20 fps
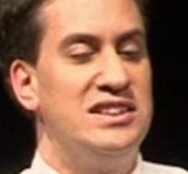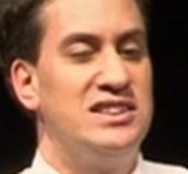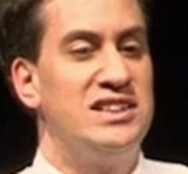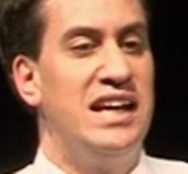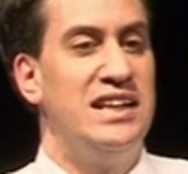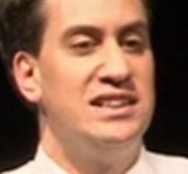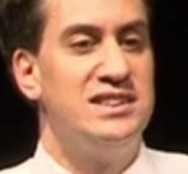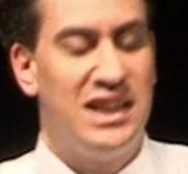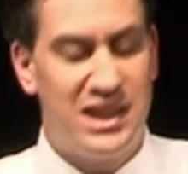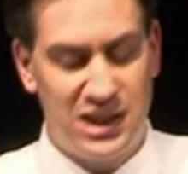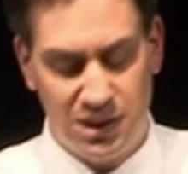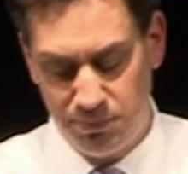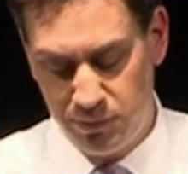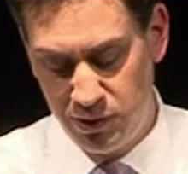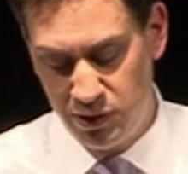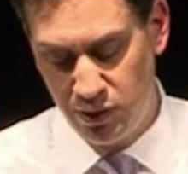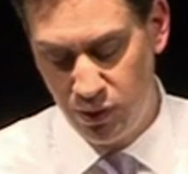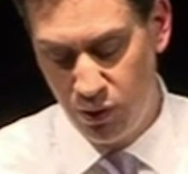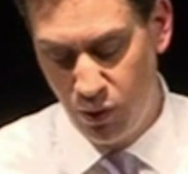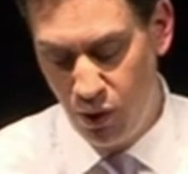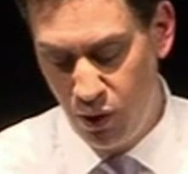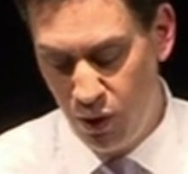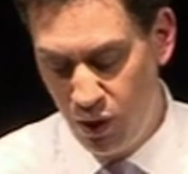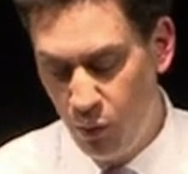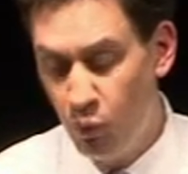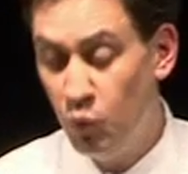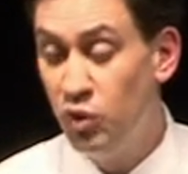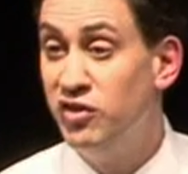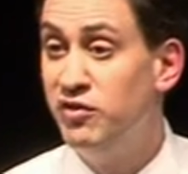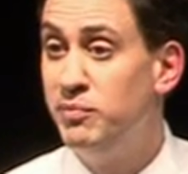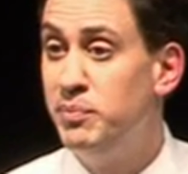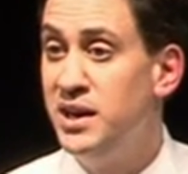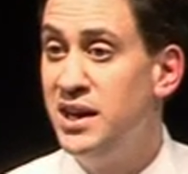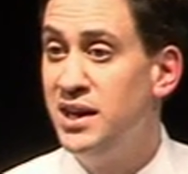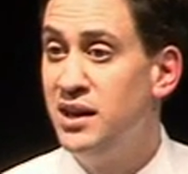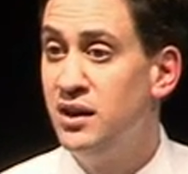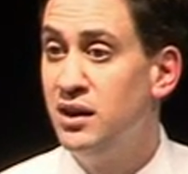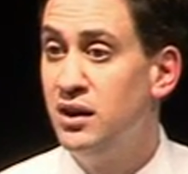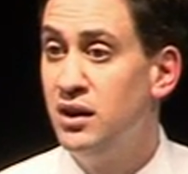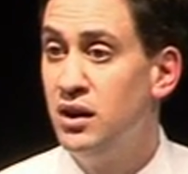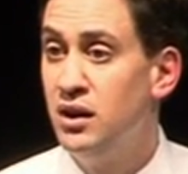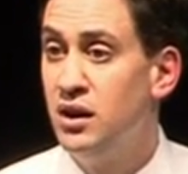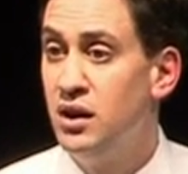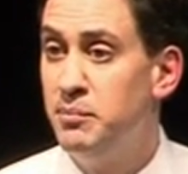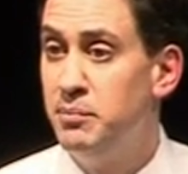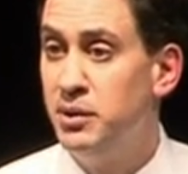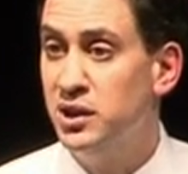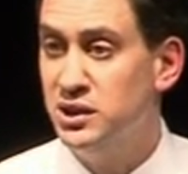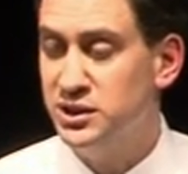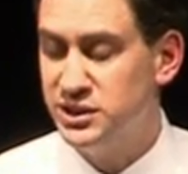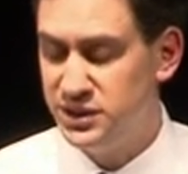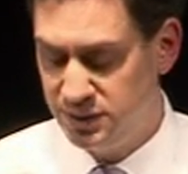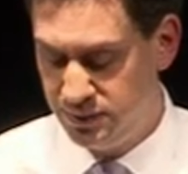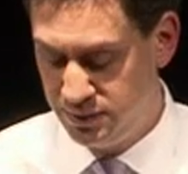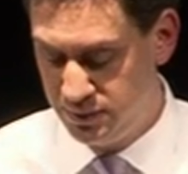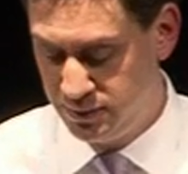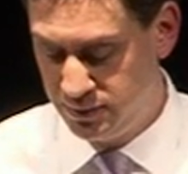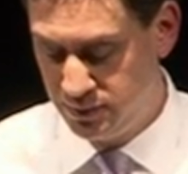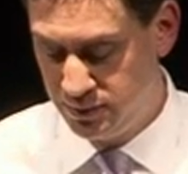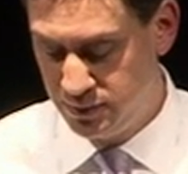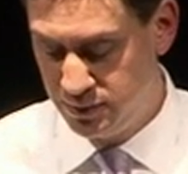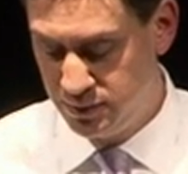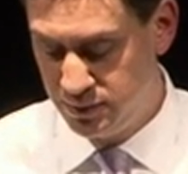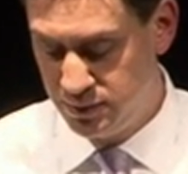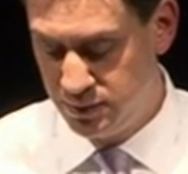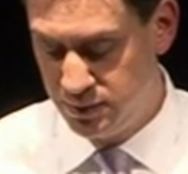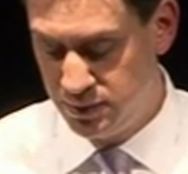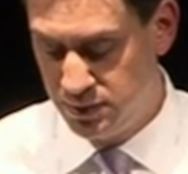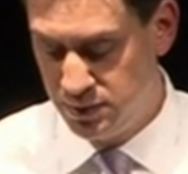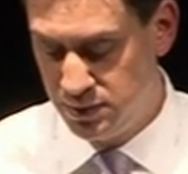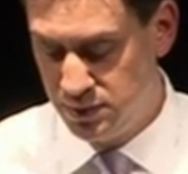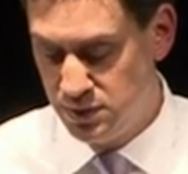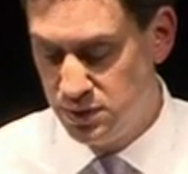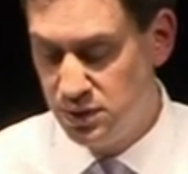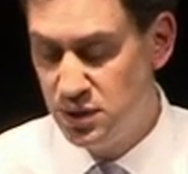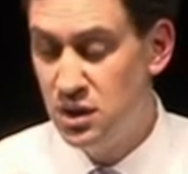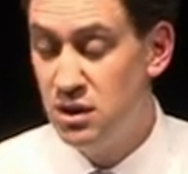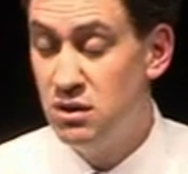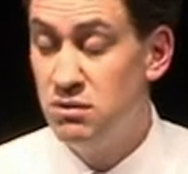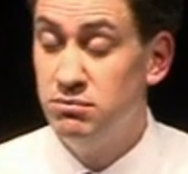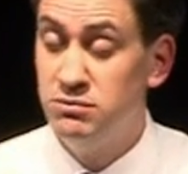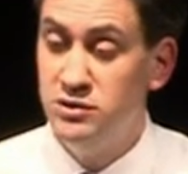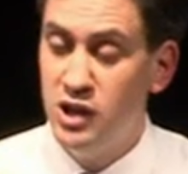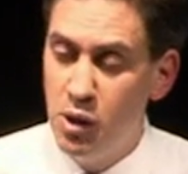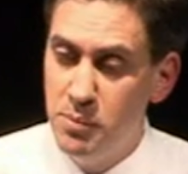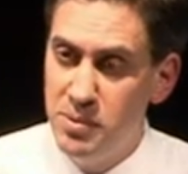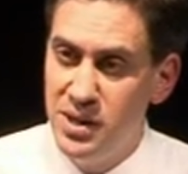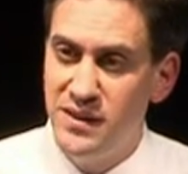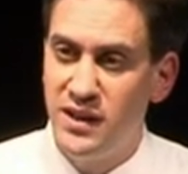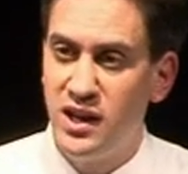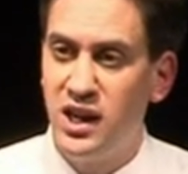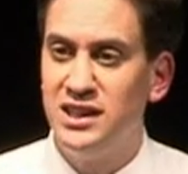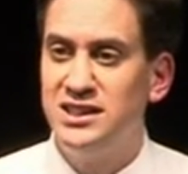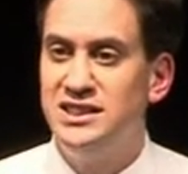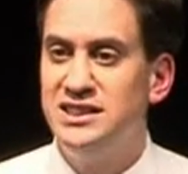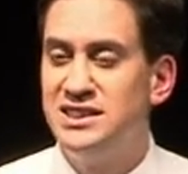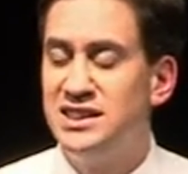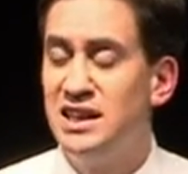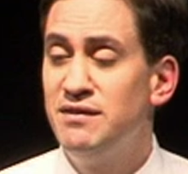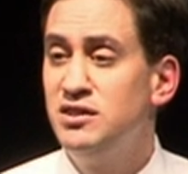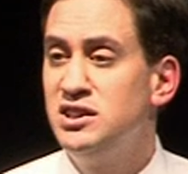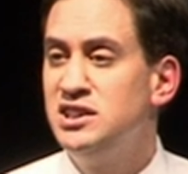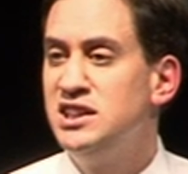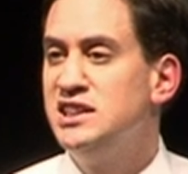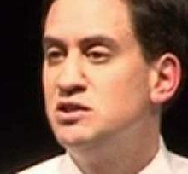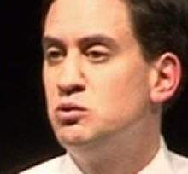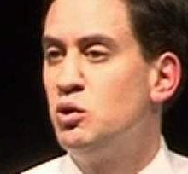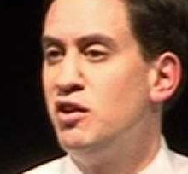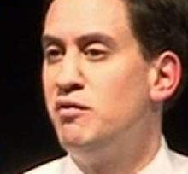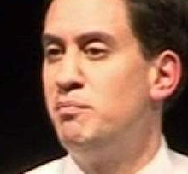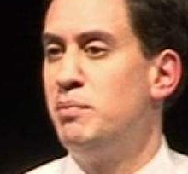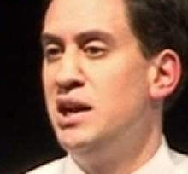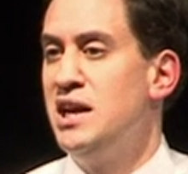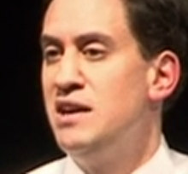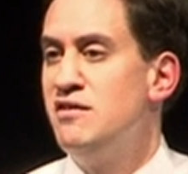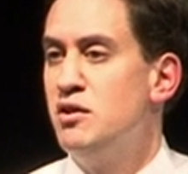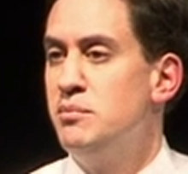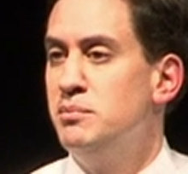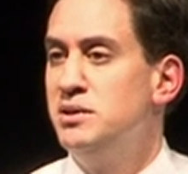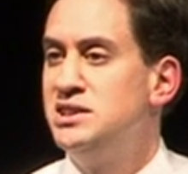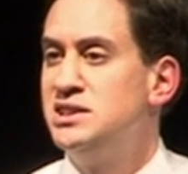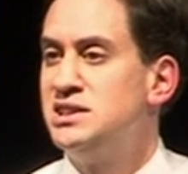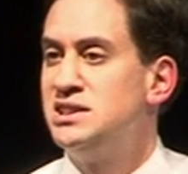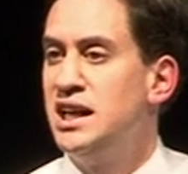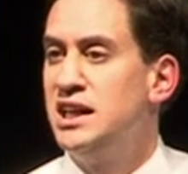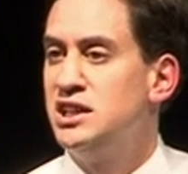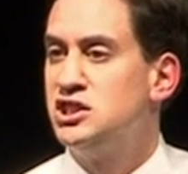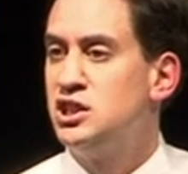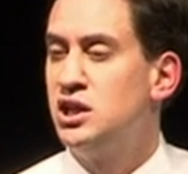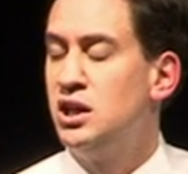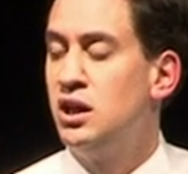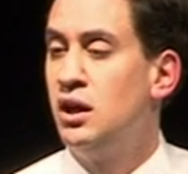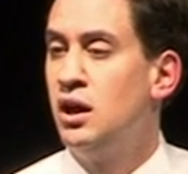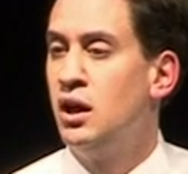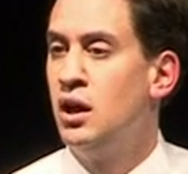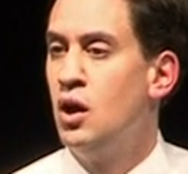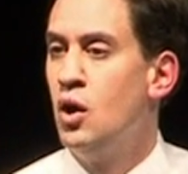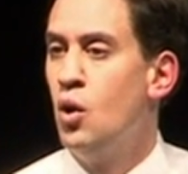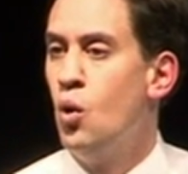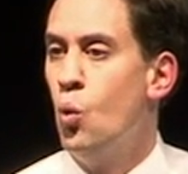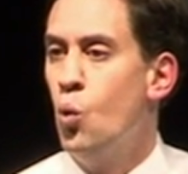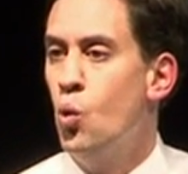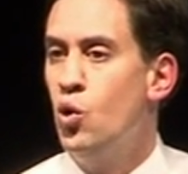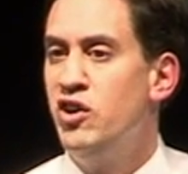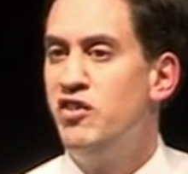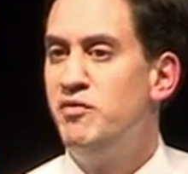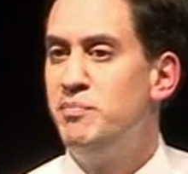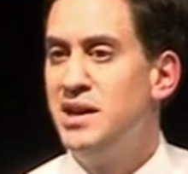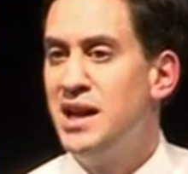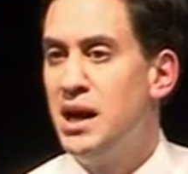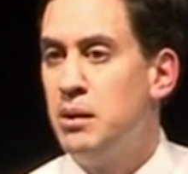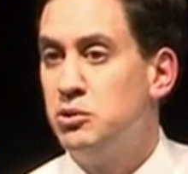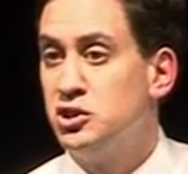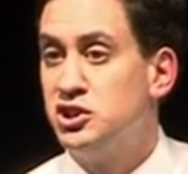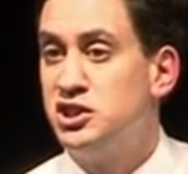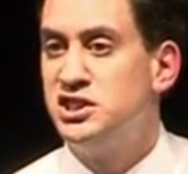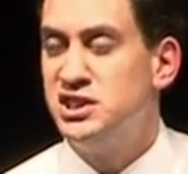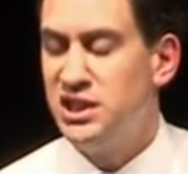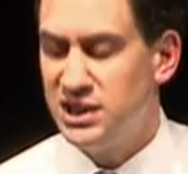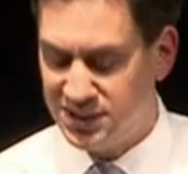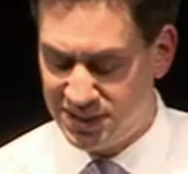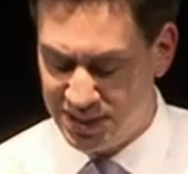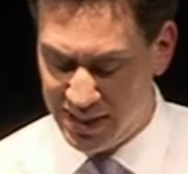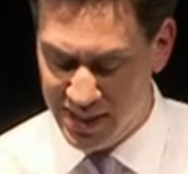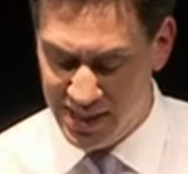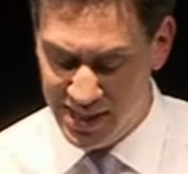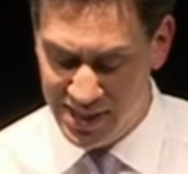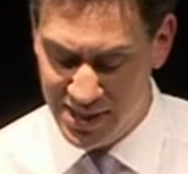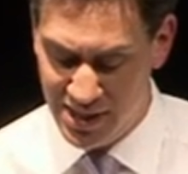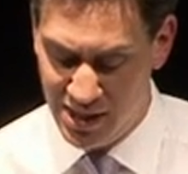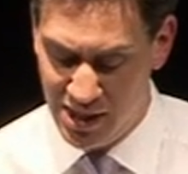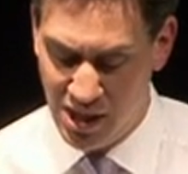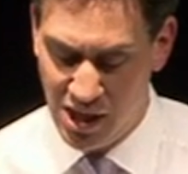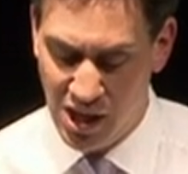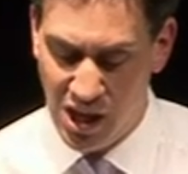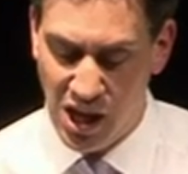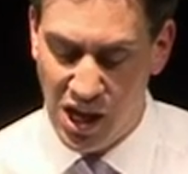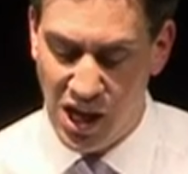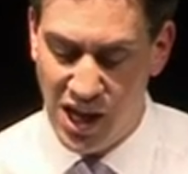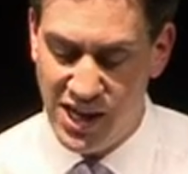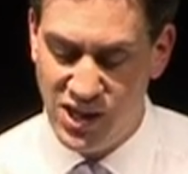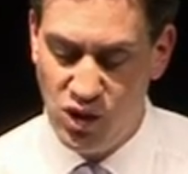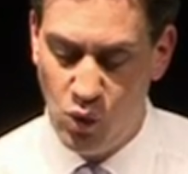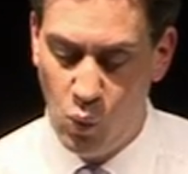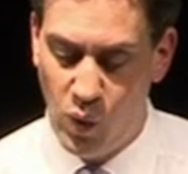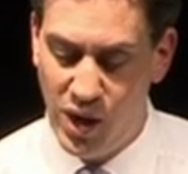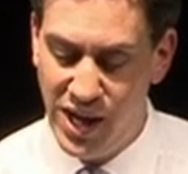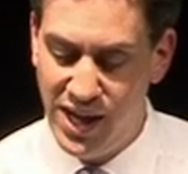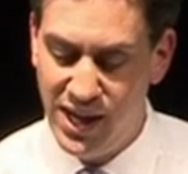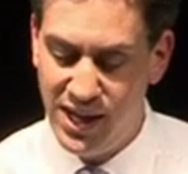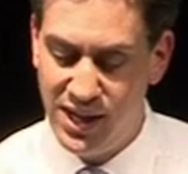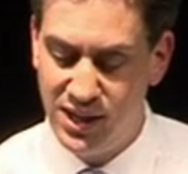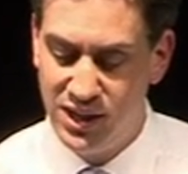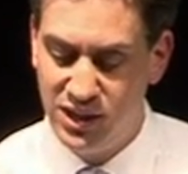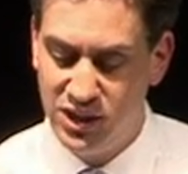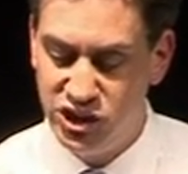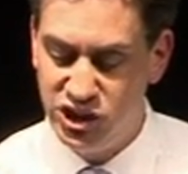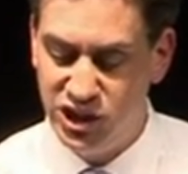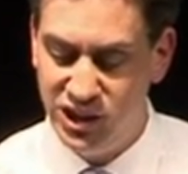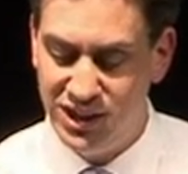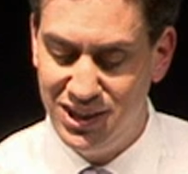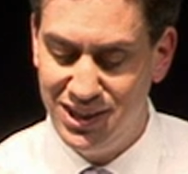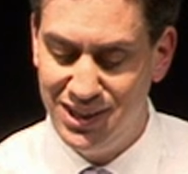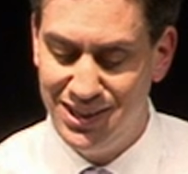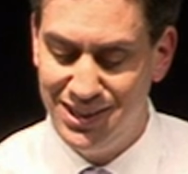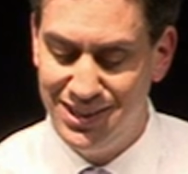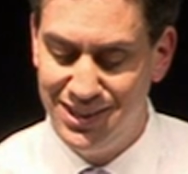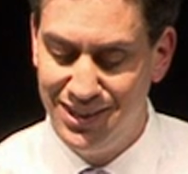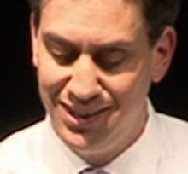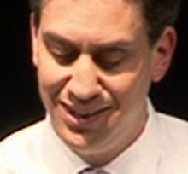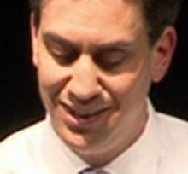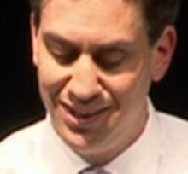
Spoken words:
state settlement would have been built. Nobody in the 1970s would have believed that Mrs. Thatcher would have been able to succeed in the way she did.